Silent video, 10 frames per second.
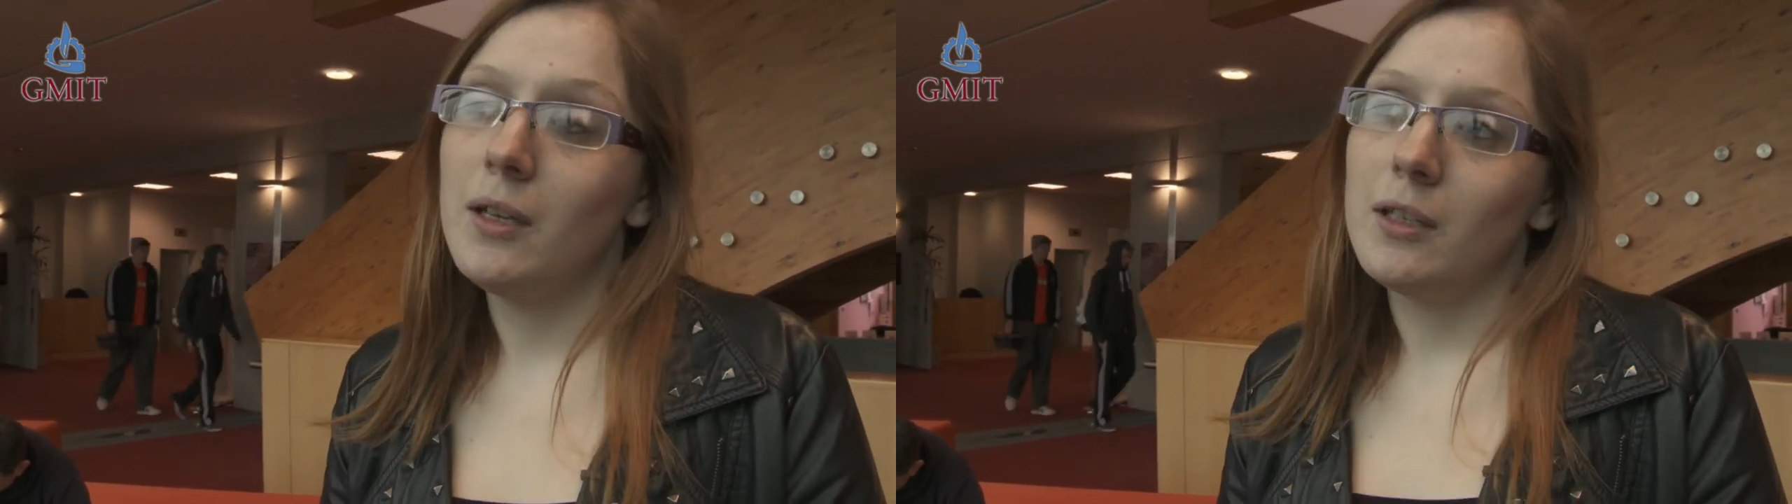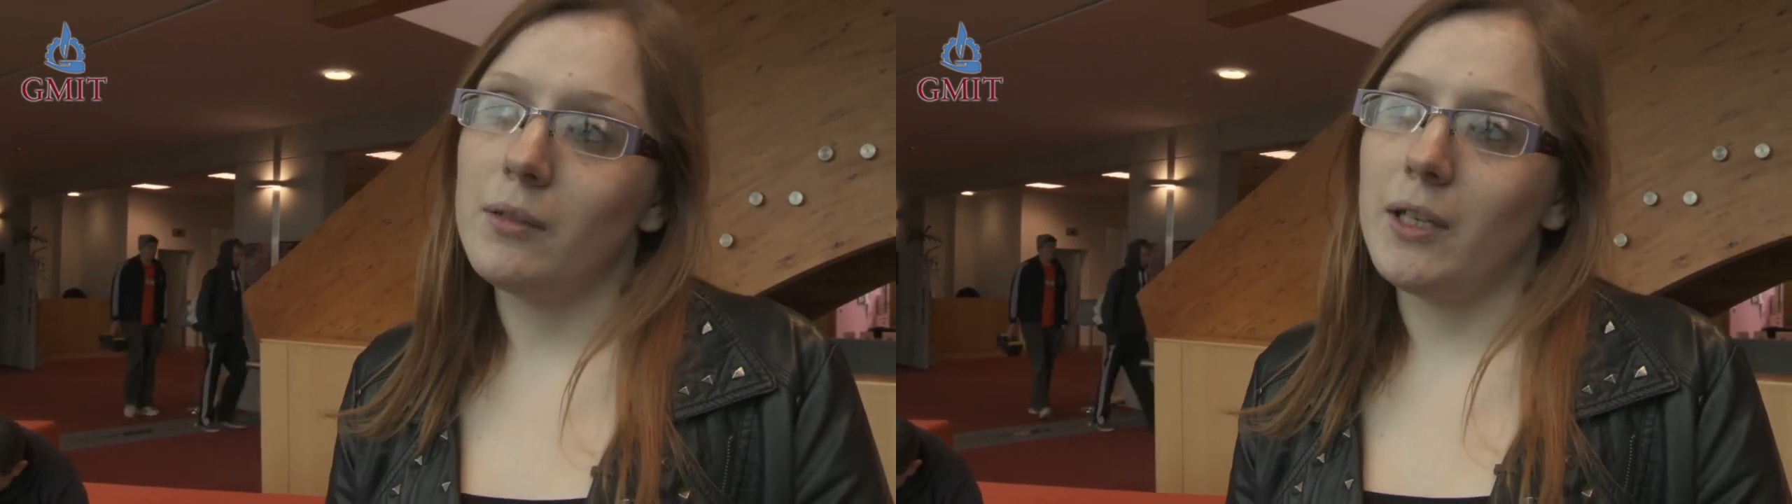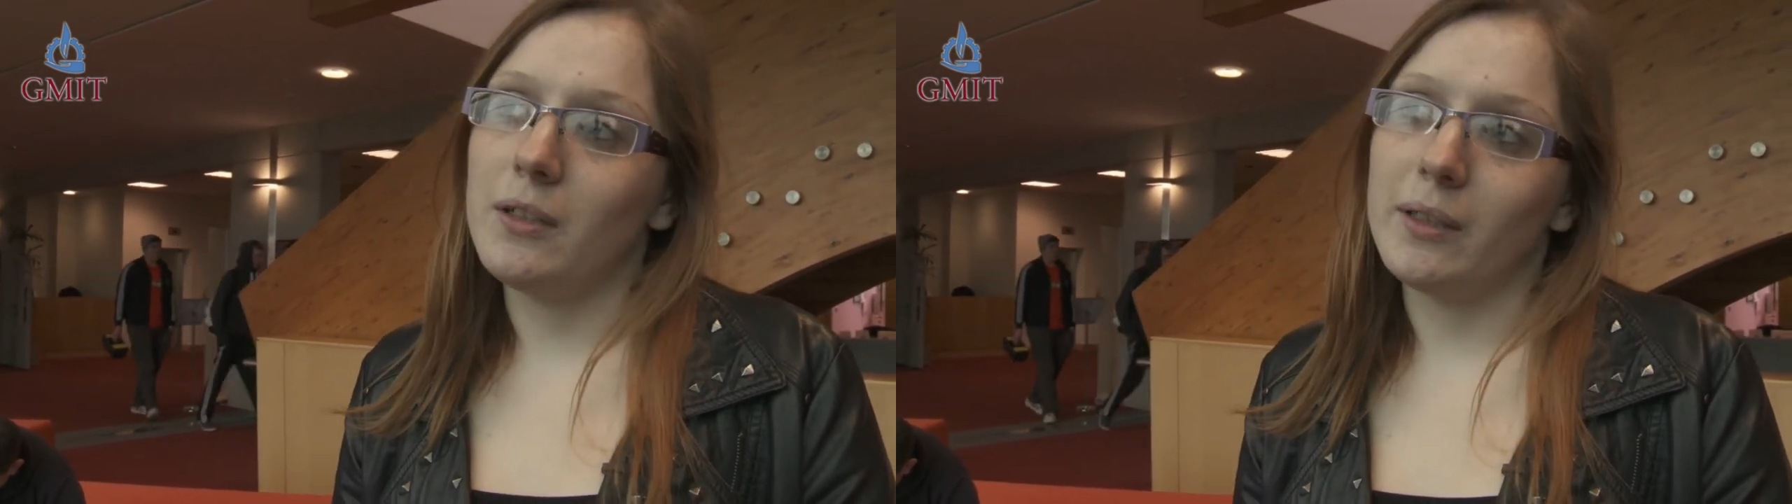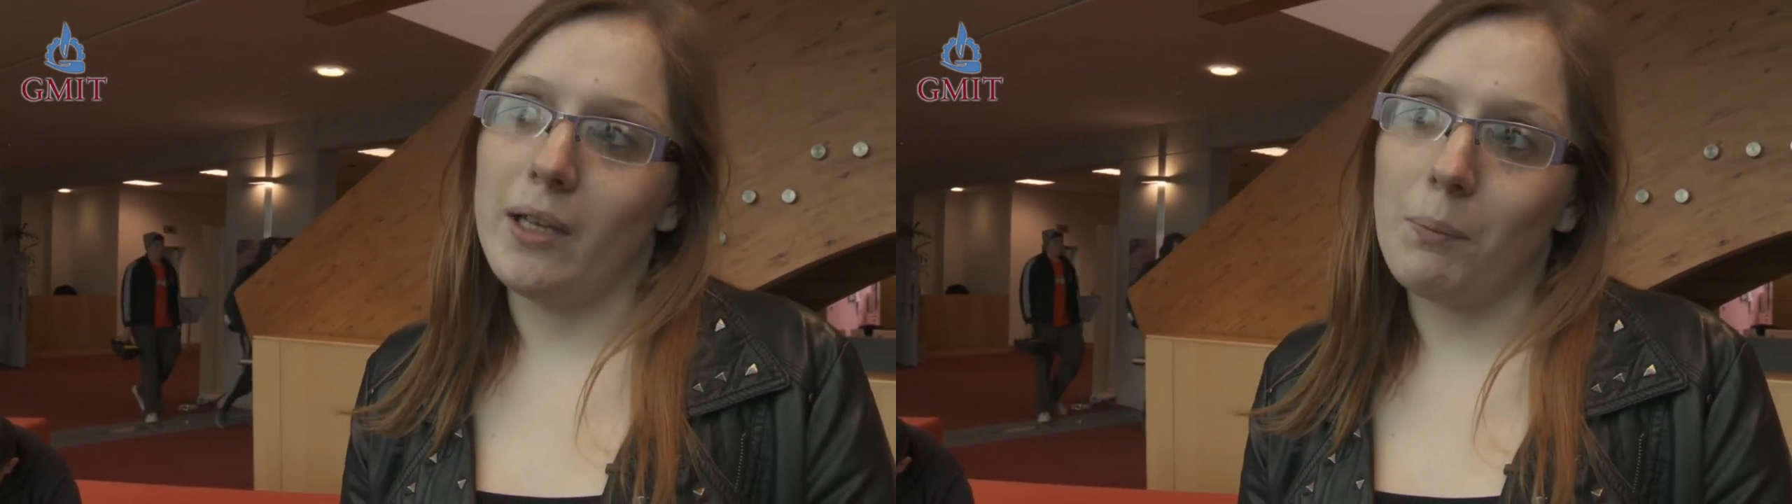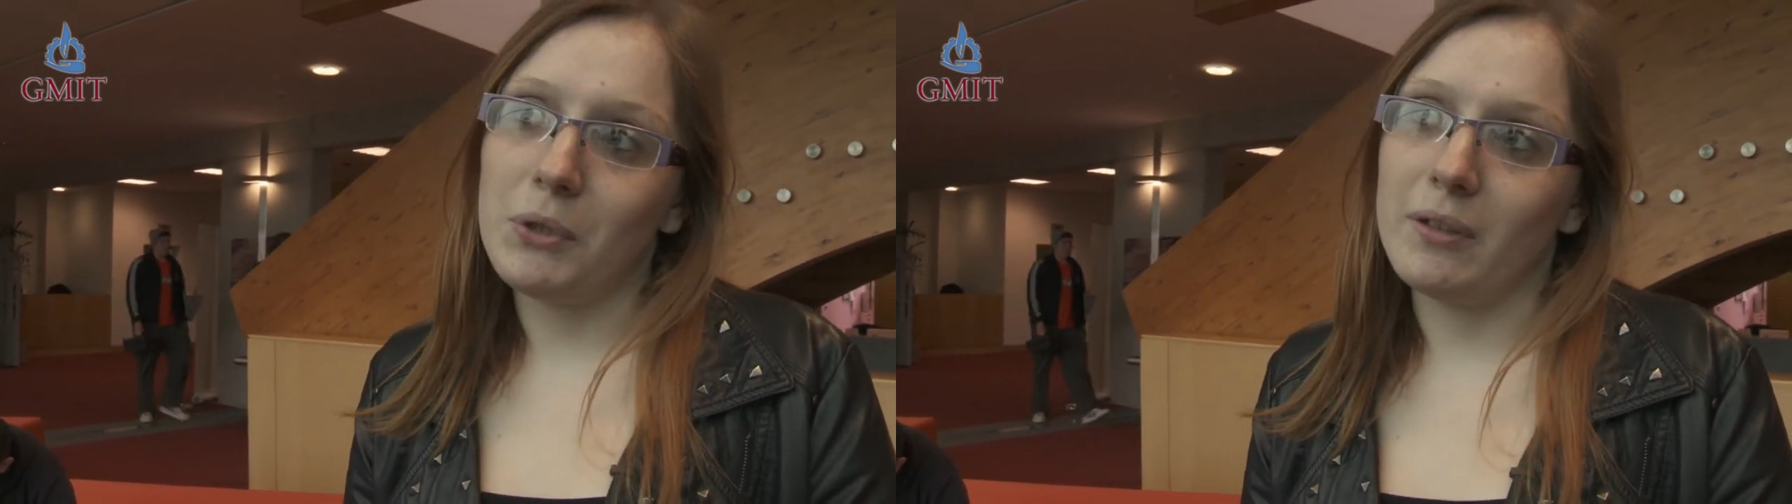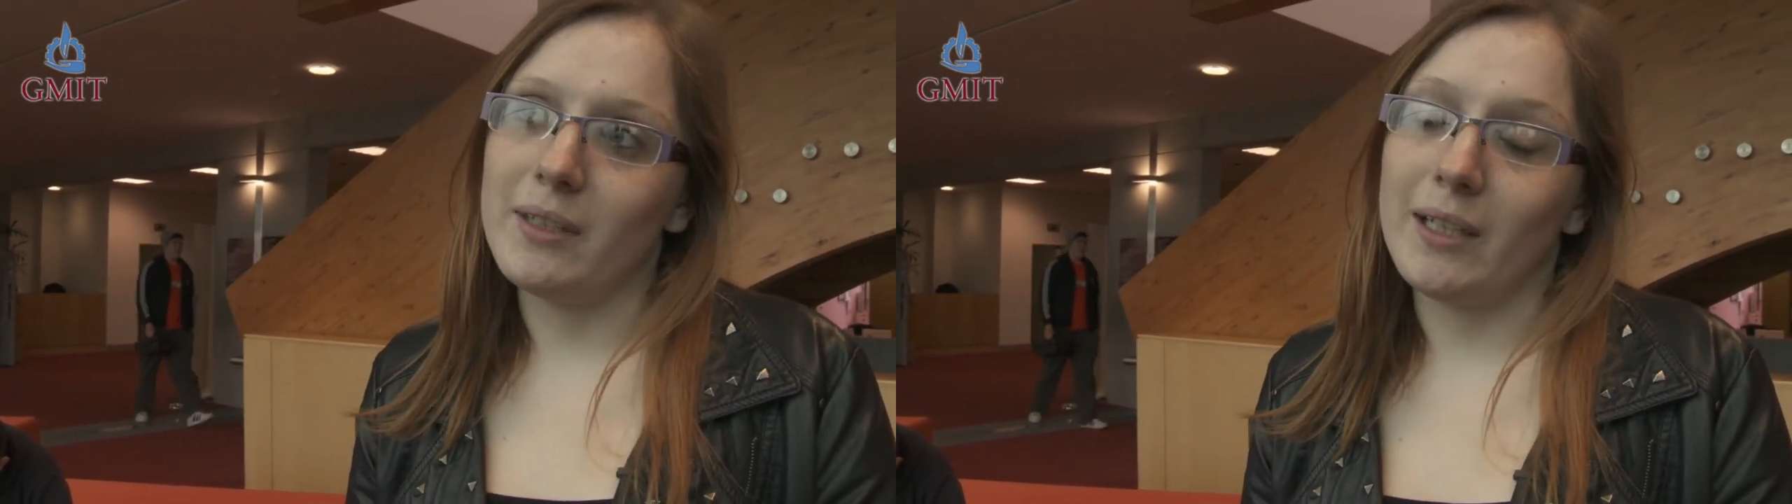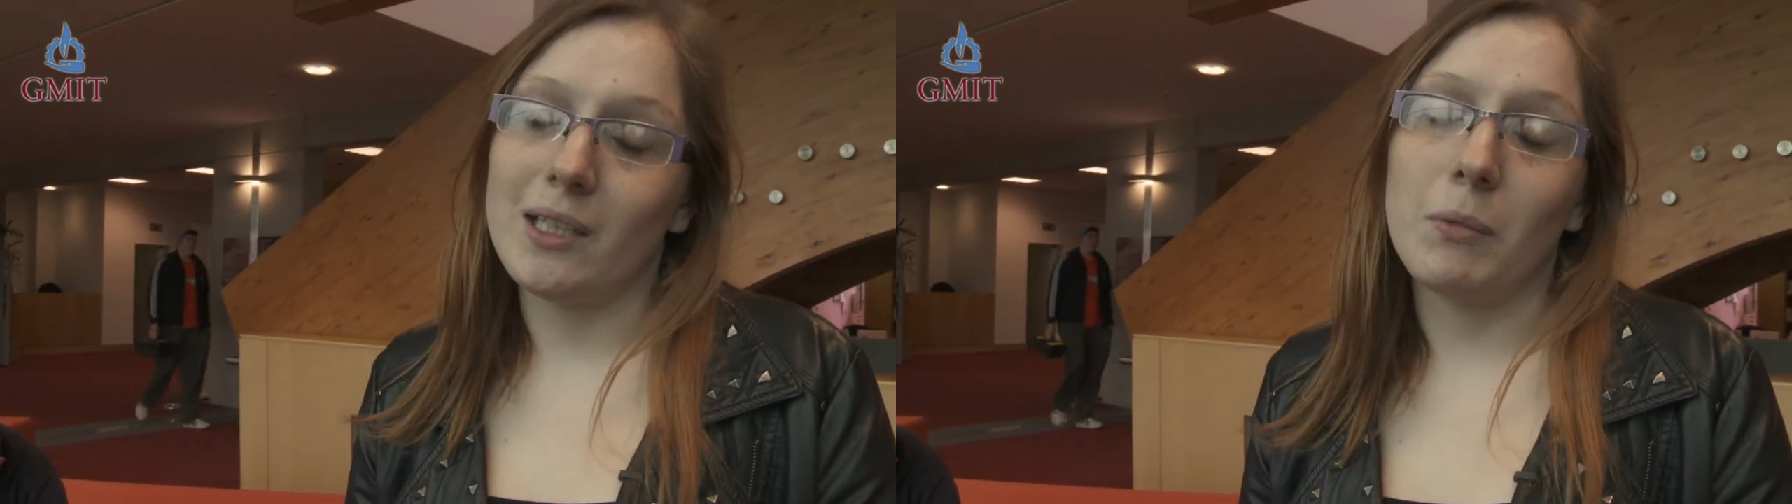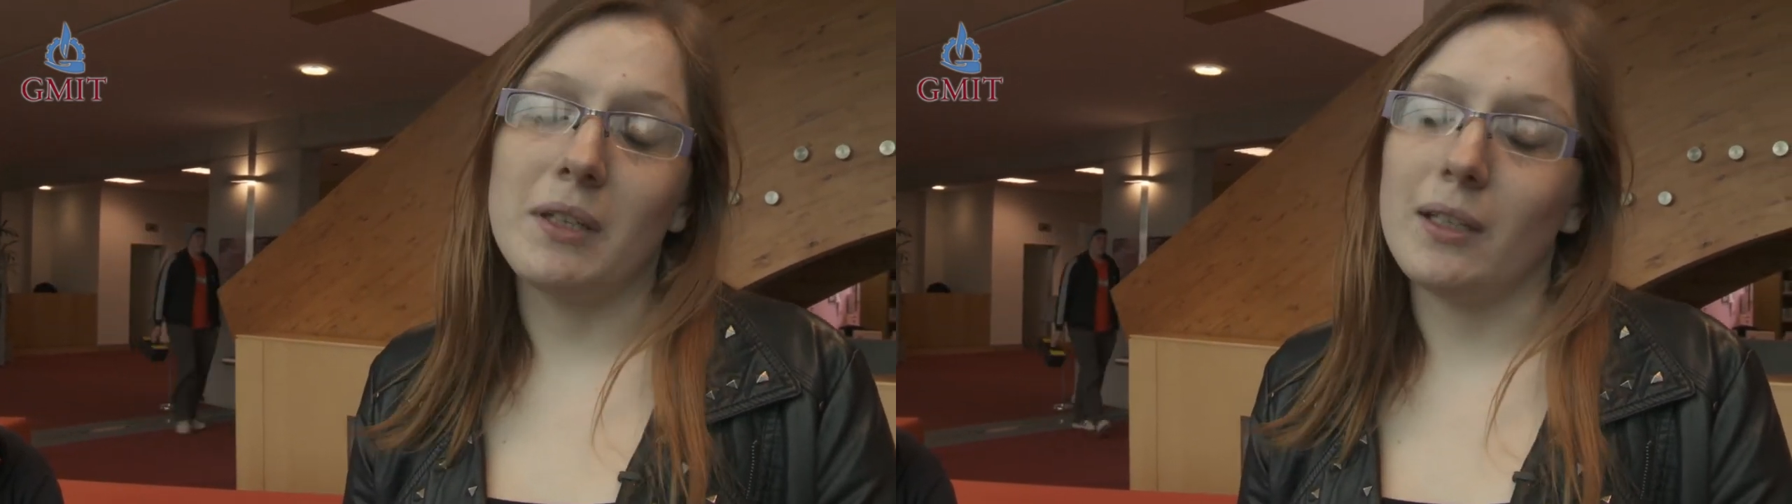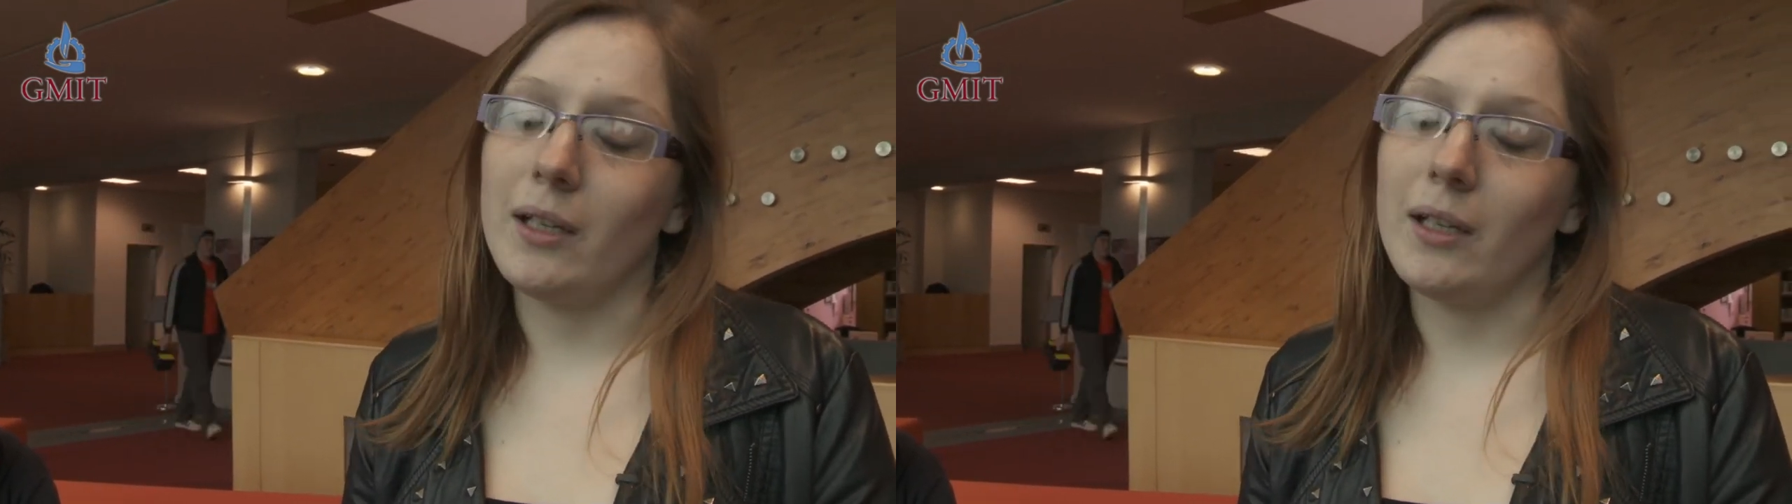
So I took the optional six months